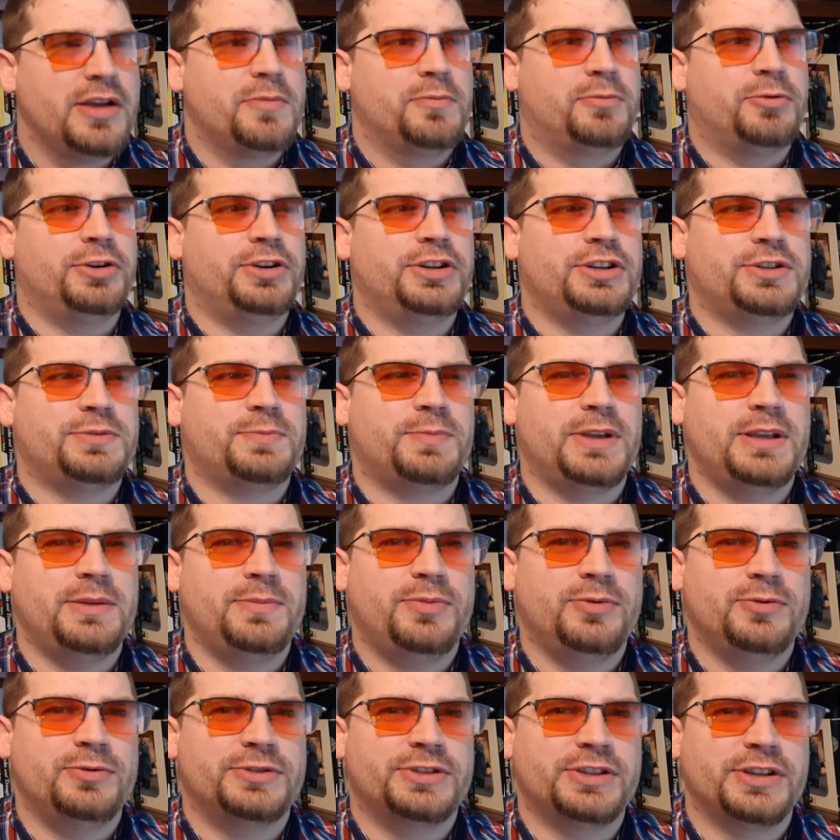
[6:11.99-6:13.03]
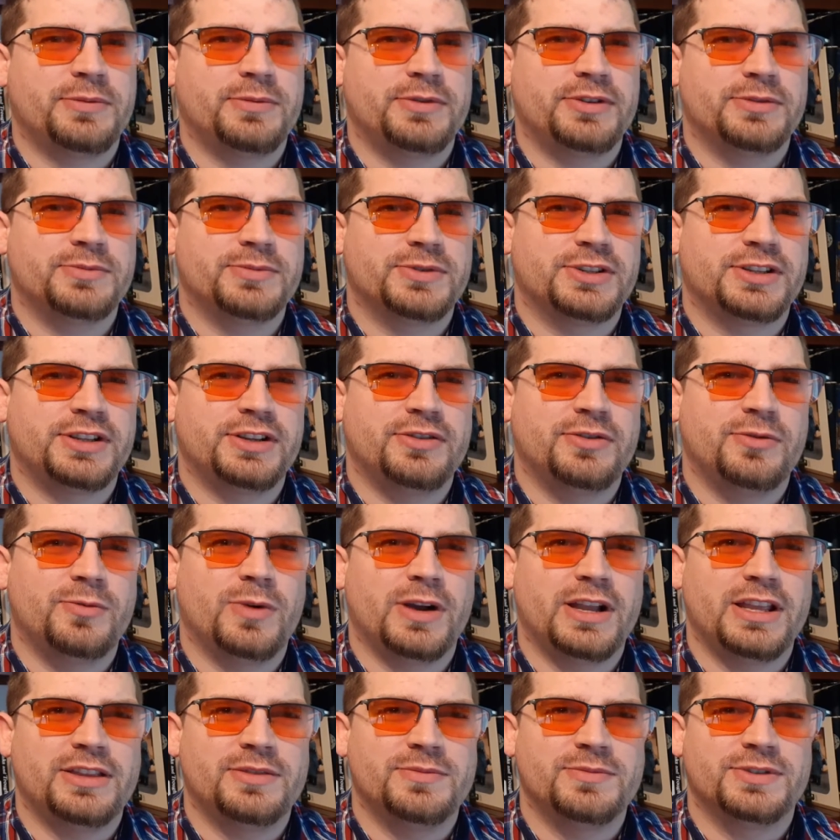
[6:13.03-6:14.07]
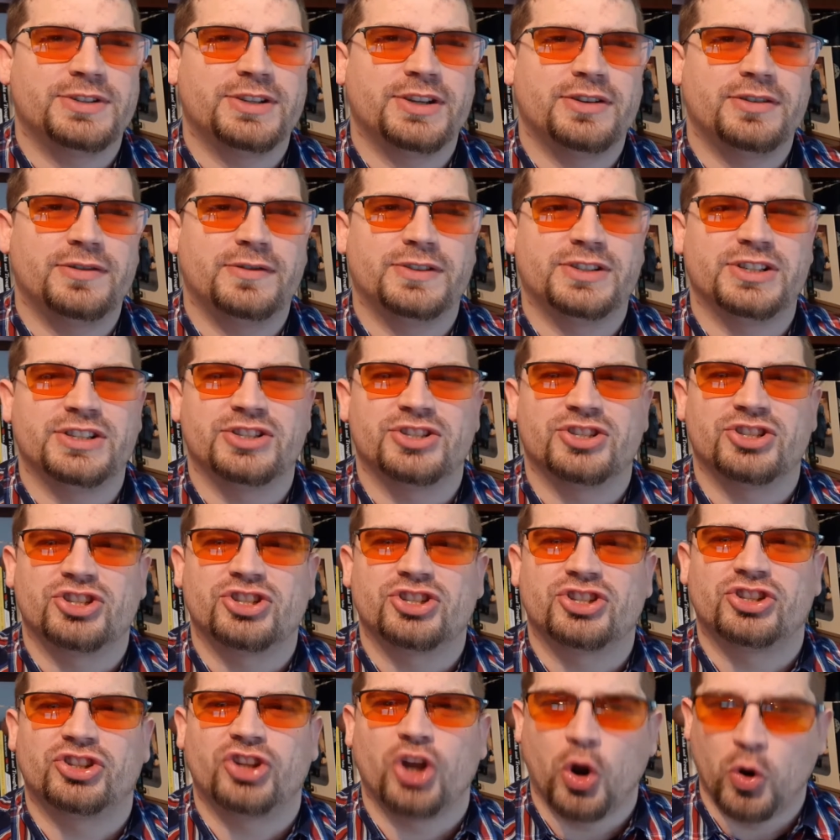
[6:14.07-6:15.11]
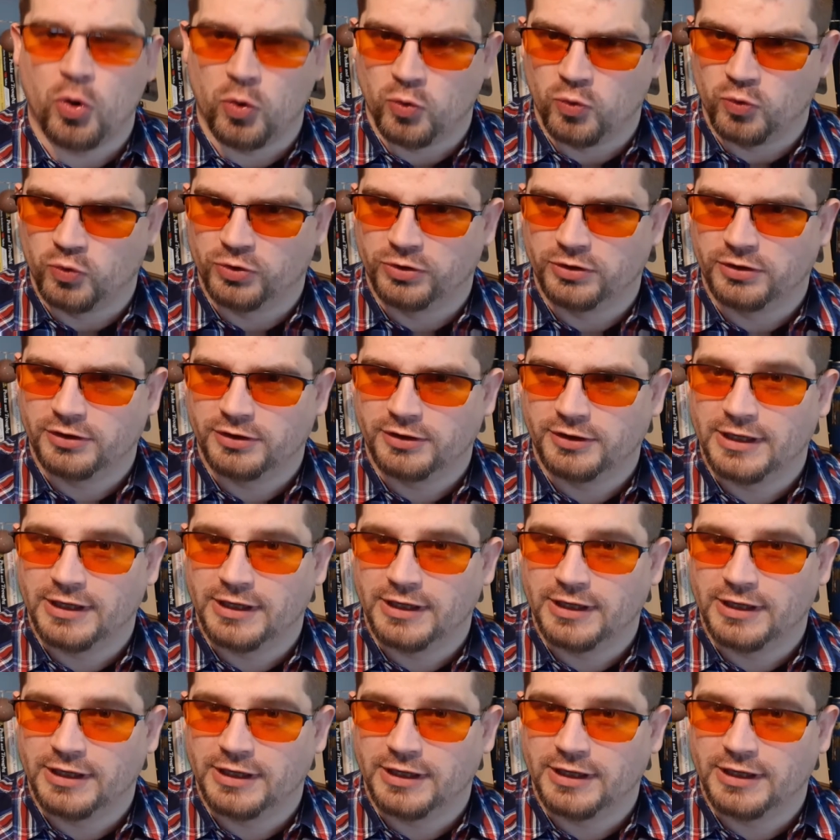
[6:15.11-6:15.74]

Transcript: British people, some of them still weigh themselves in stone.